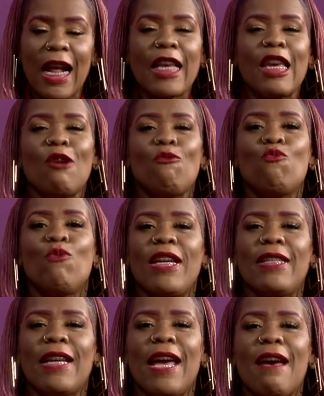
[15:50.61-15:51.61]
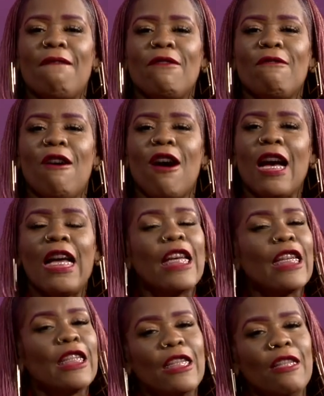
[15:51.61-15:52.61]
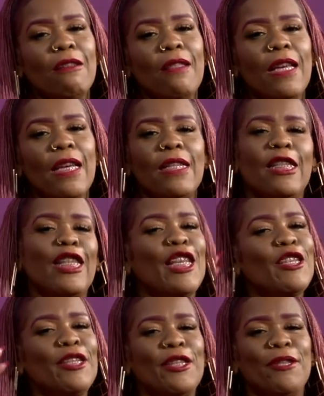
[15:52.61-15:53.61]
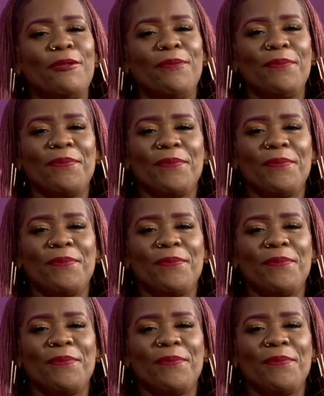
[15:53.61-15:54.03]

I can't wait to have you all. Until then, see you soon.